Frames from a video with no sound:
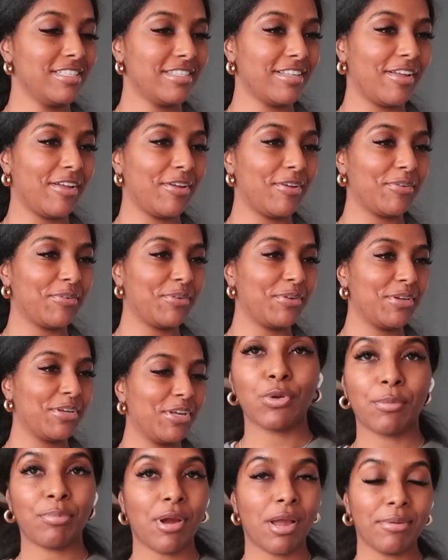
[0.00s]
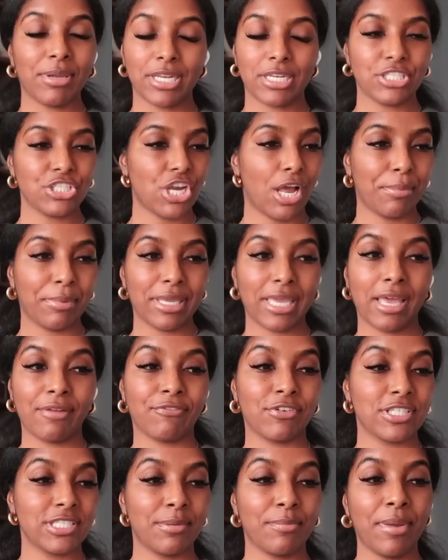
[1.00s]
So we're probably gonna shop again
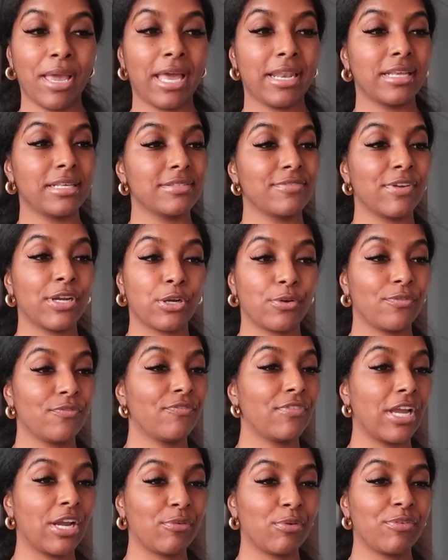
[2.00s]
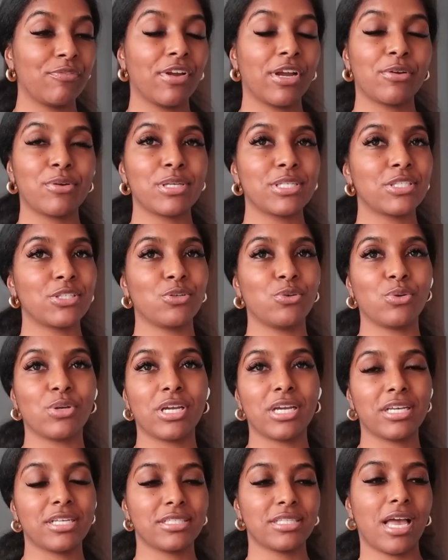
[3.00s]
for some panties very, very, very soon
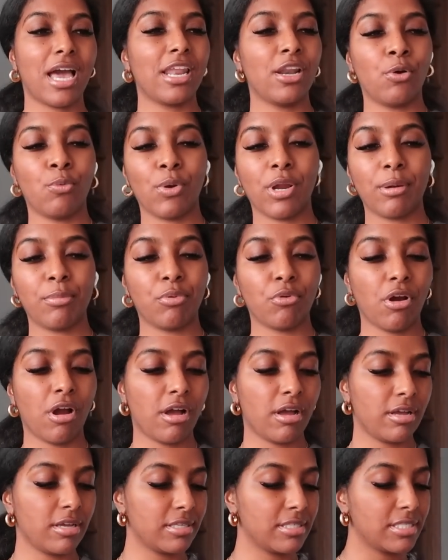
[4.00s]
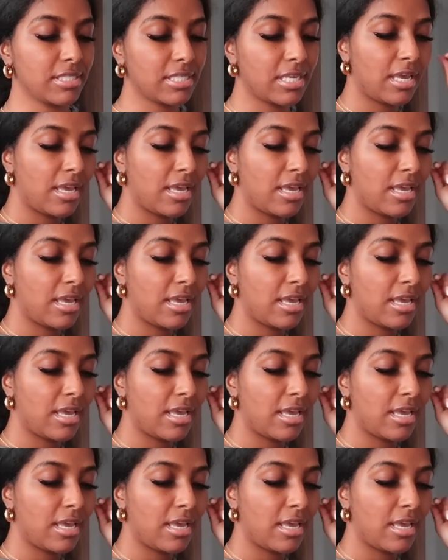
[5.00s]
because I don't wear bras.